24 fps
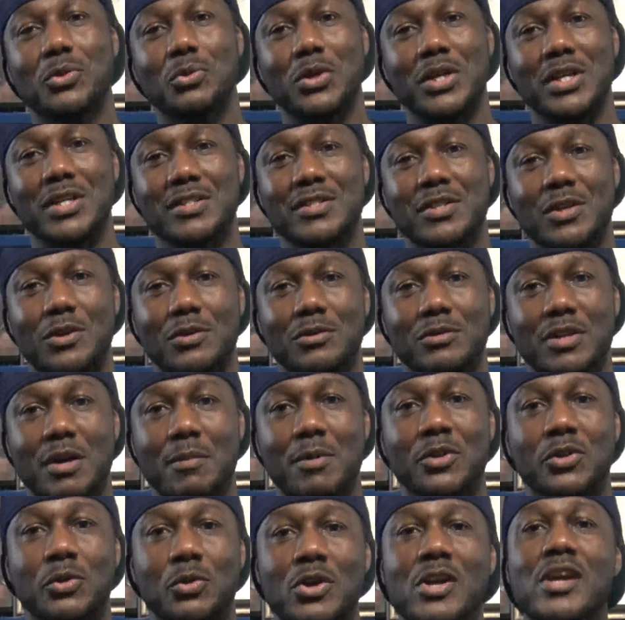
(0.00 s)
three. So
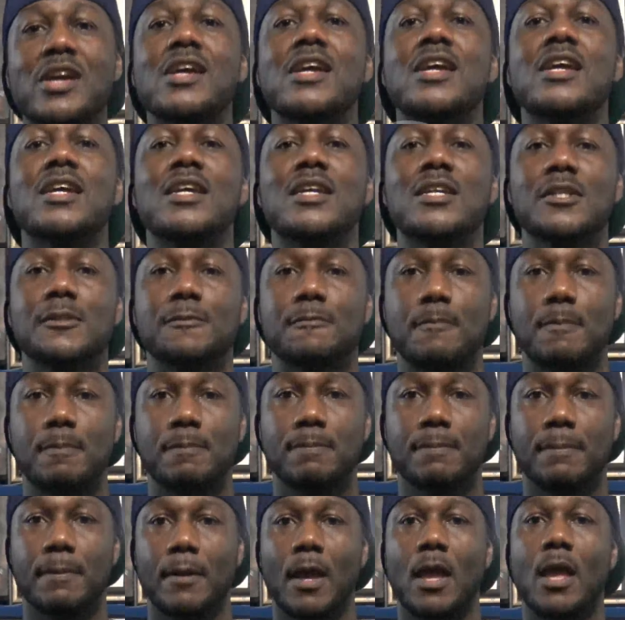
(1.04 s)
number three,
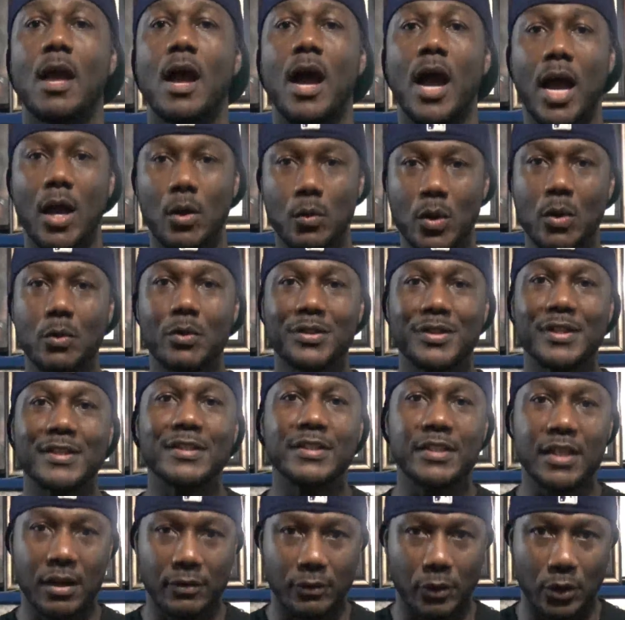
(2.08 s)
I went with
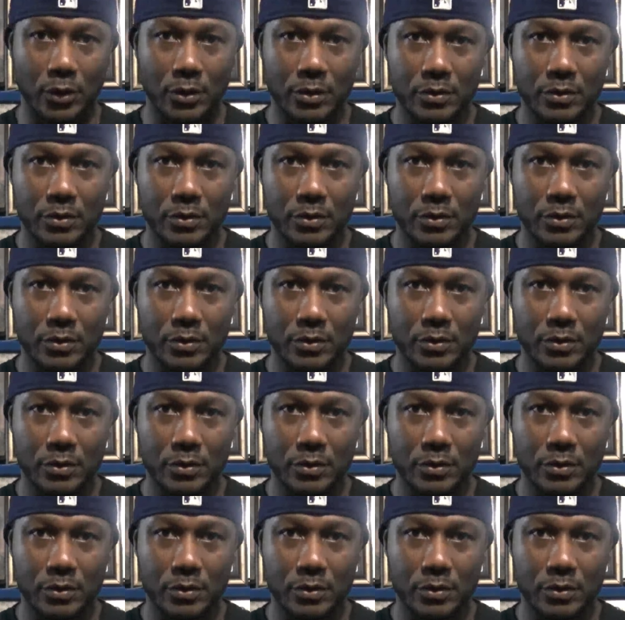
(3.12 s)
The Devil.